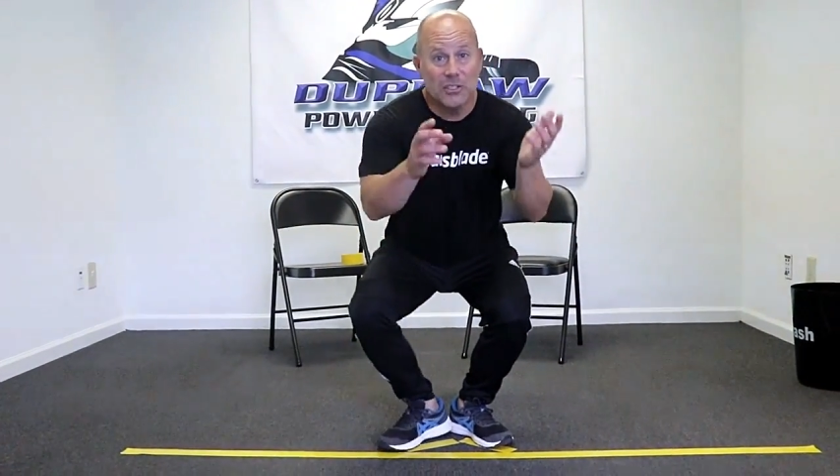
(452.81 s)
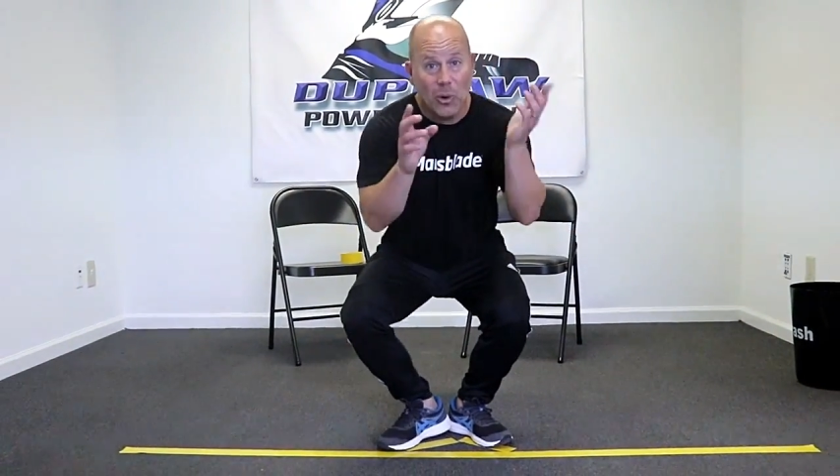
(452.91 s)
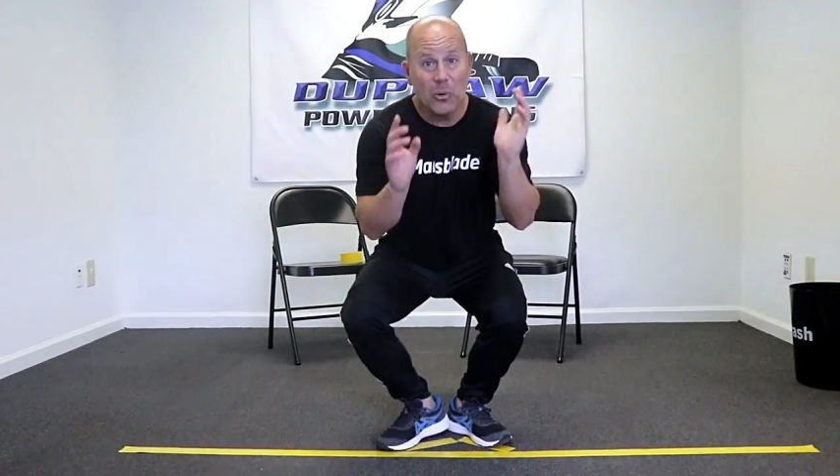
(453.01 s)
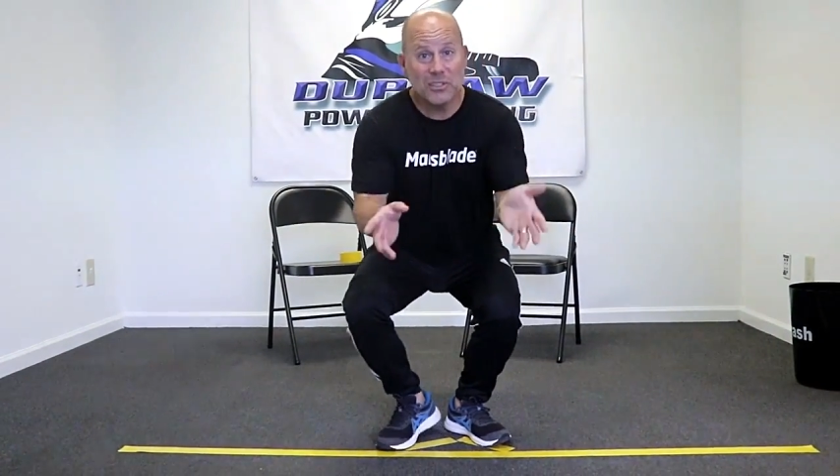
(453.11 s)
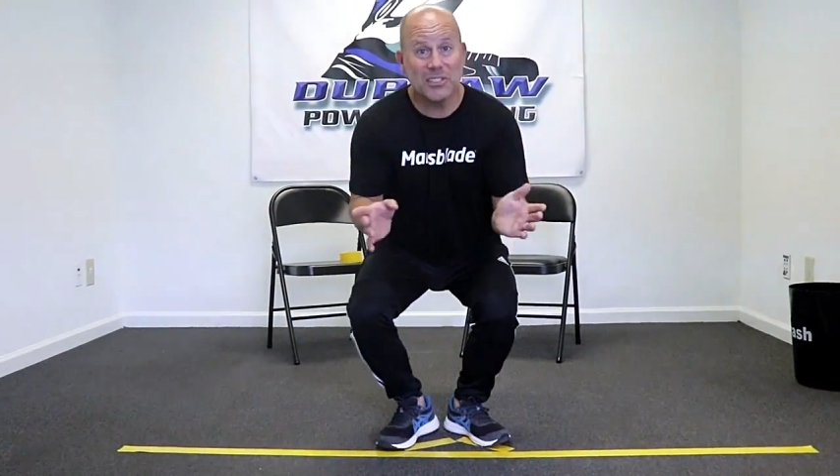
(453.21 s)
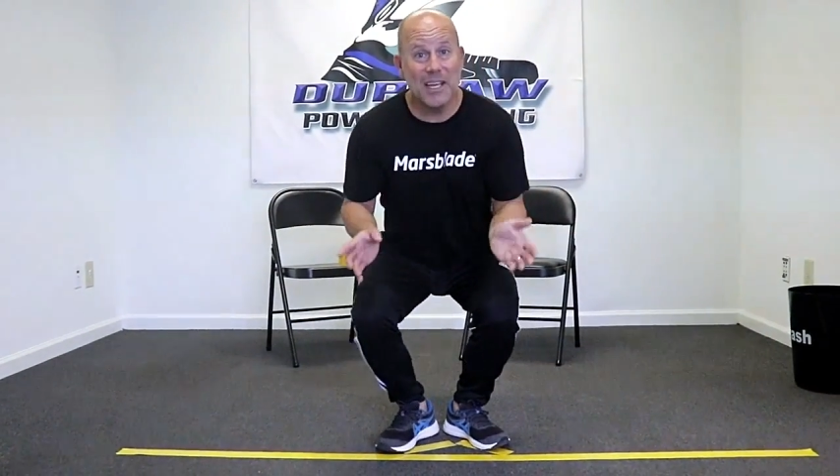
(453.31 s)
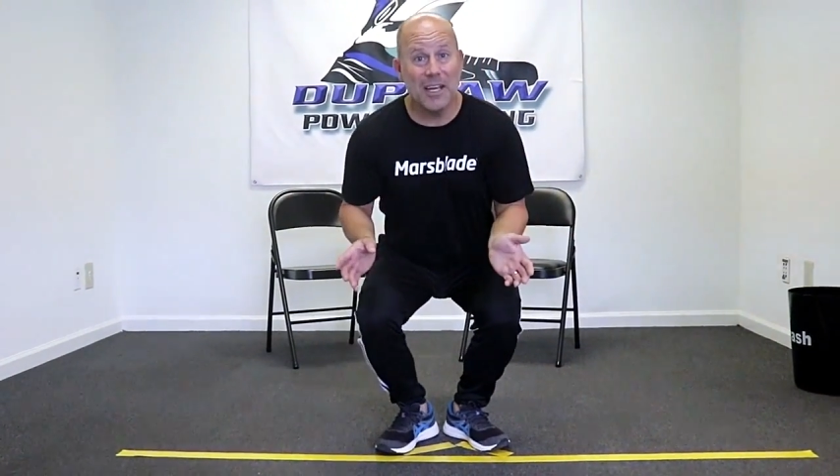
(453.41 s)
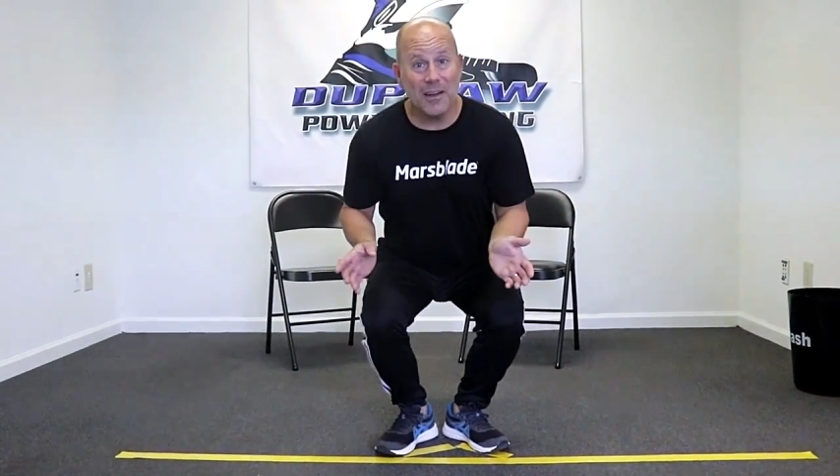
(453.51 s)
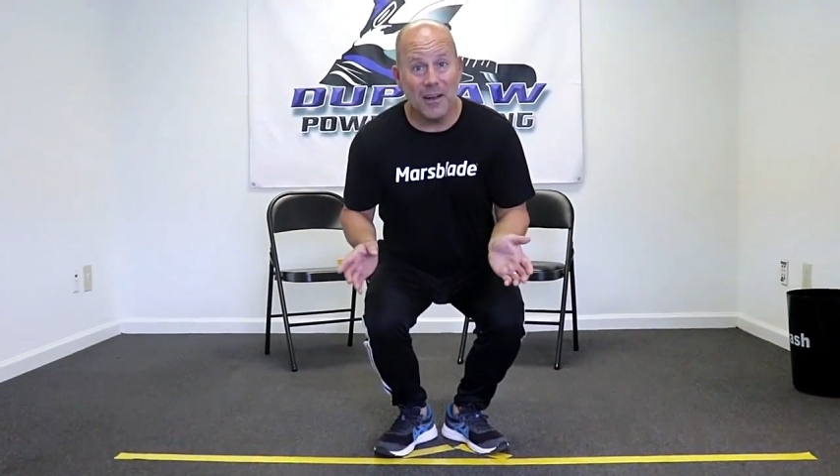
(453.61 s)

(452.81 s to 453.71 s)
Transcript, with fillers: Don't stand